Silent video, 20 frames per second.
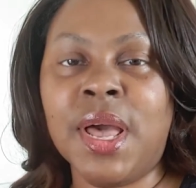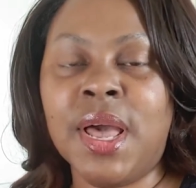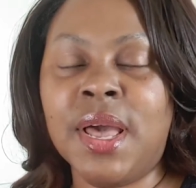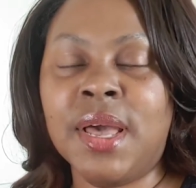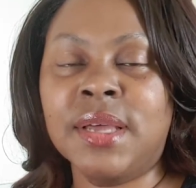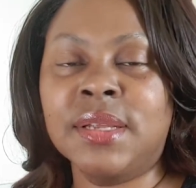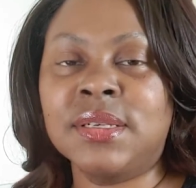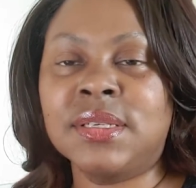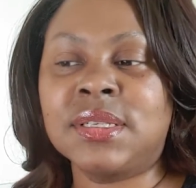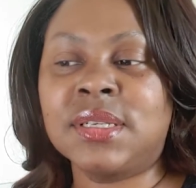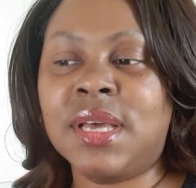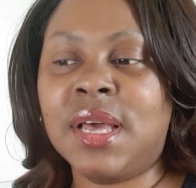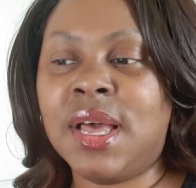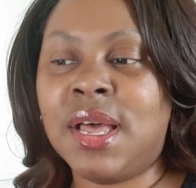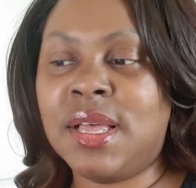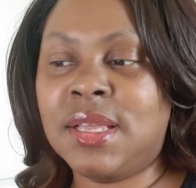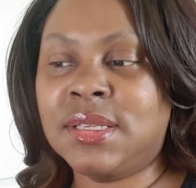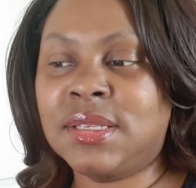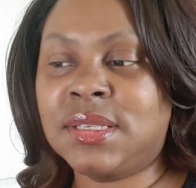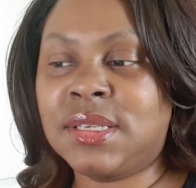and
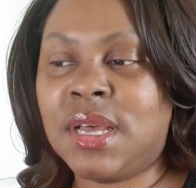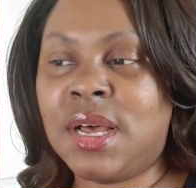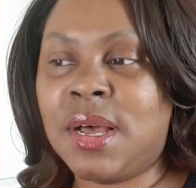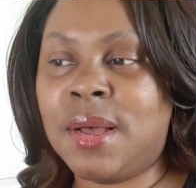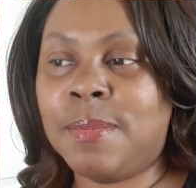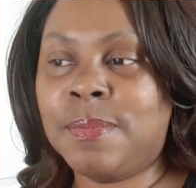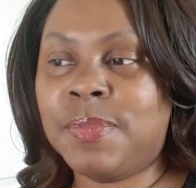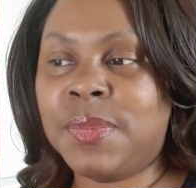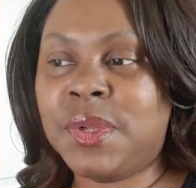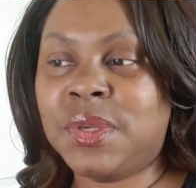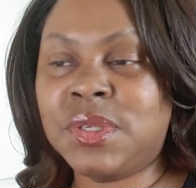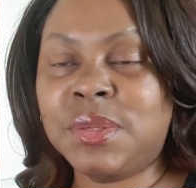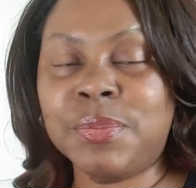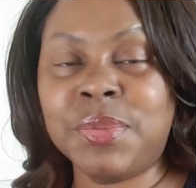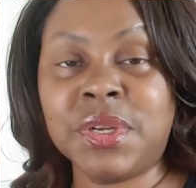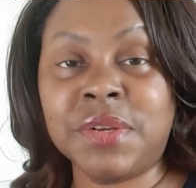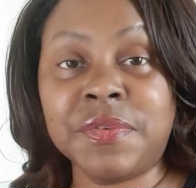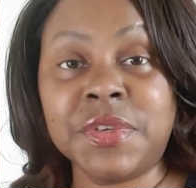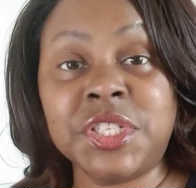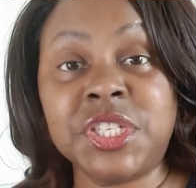as there's a
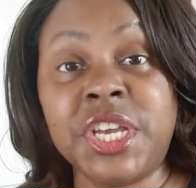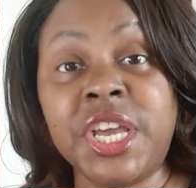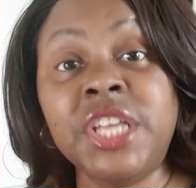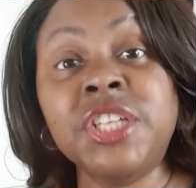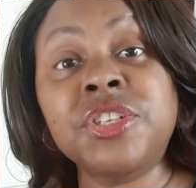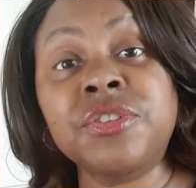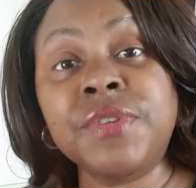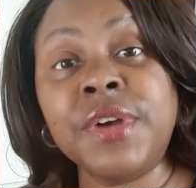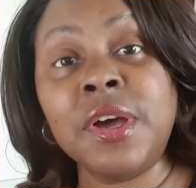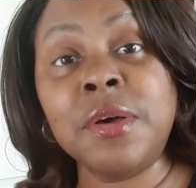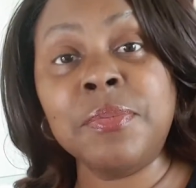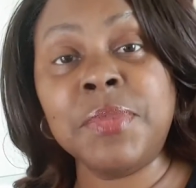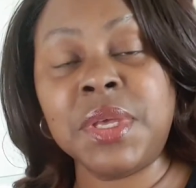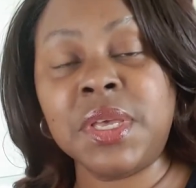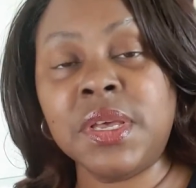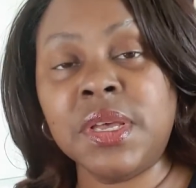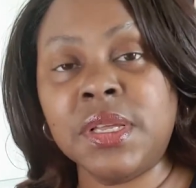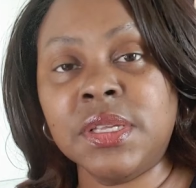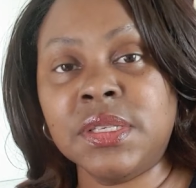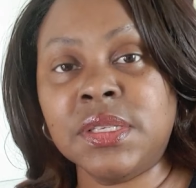bit of a change around,
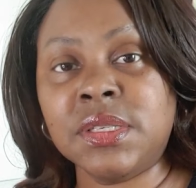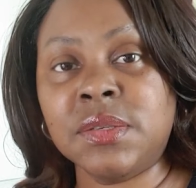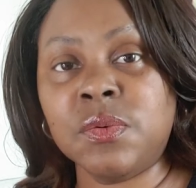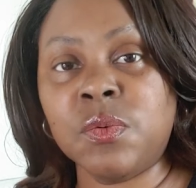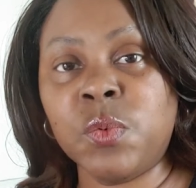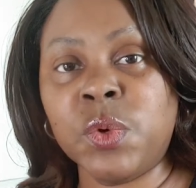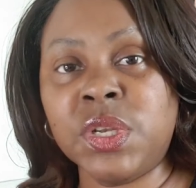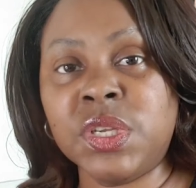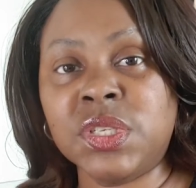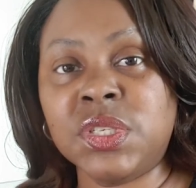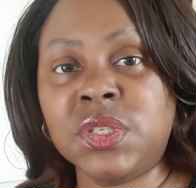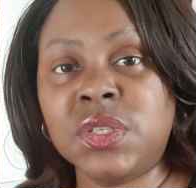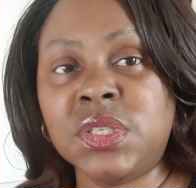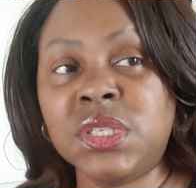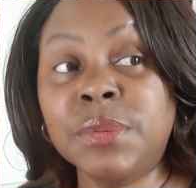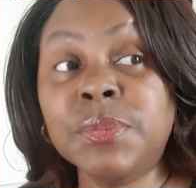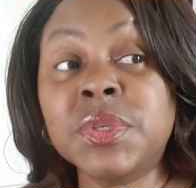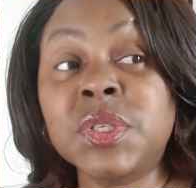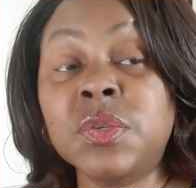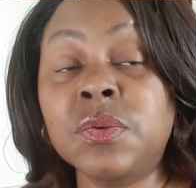because when
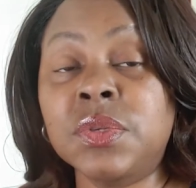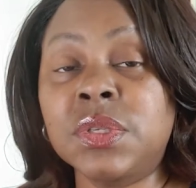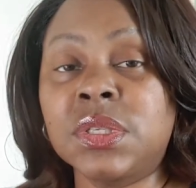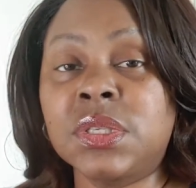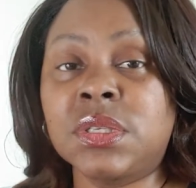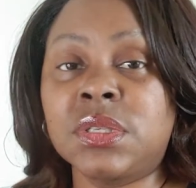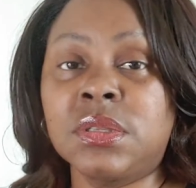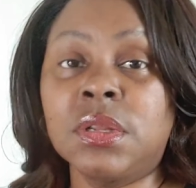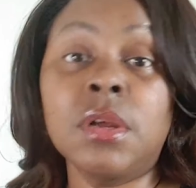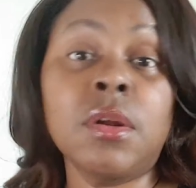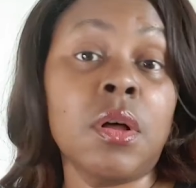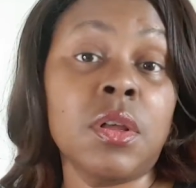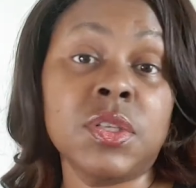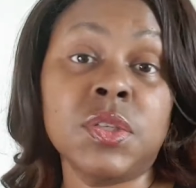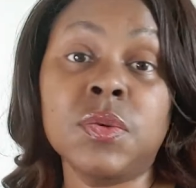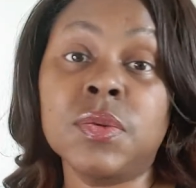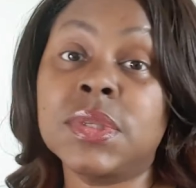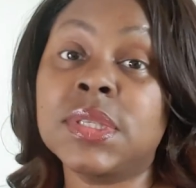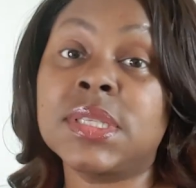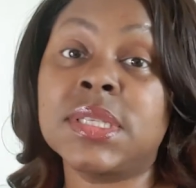some students, not all
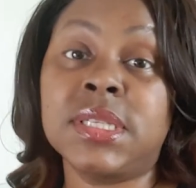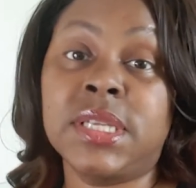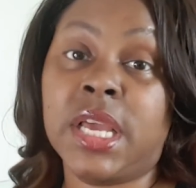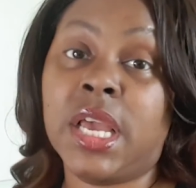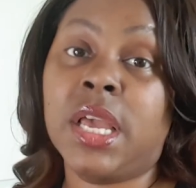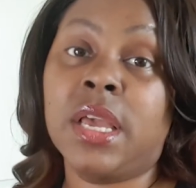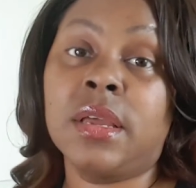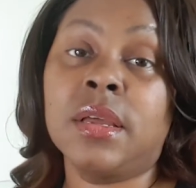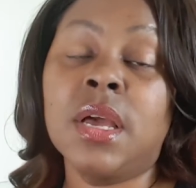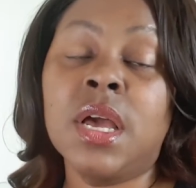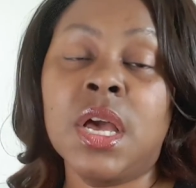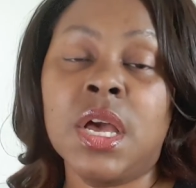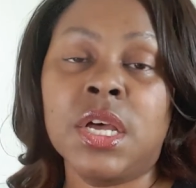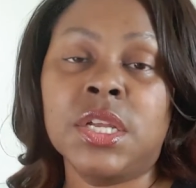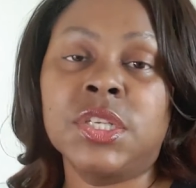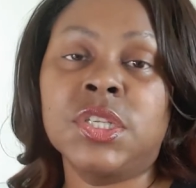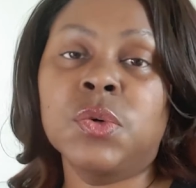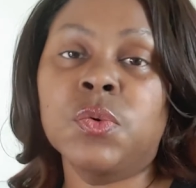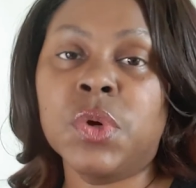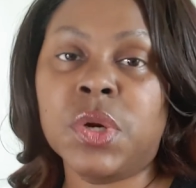students, stay
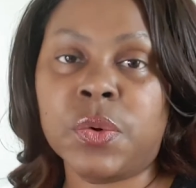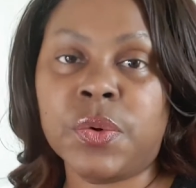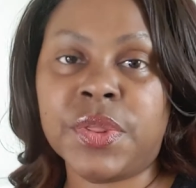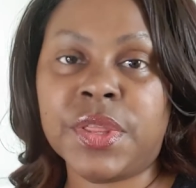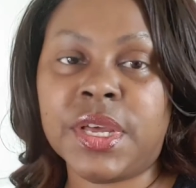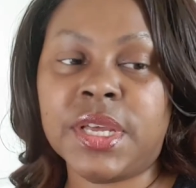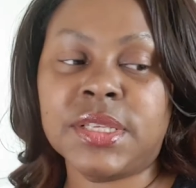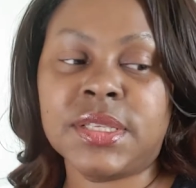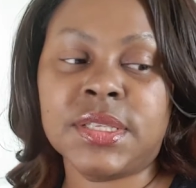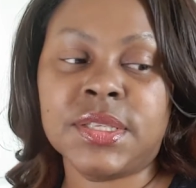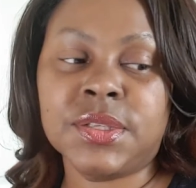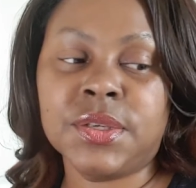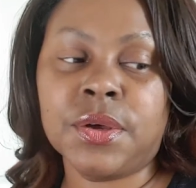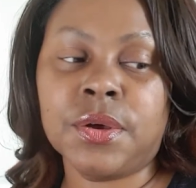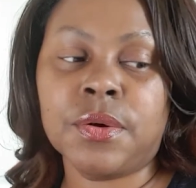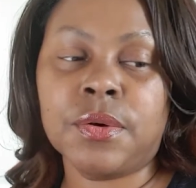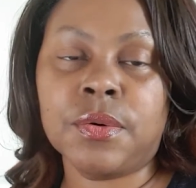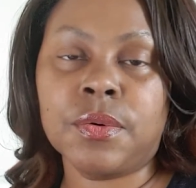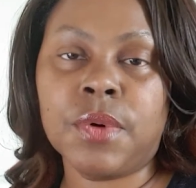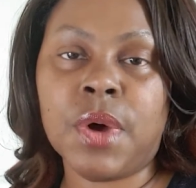to work with us.
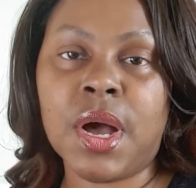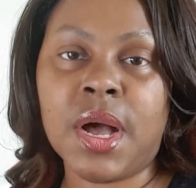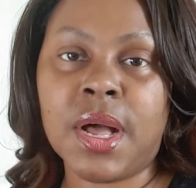So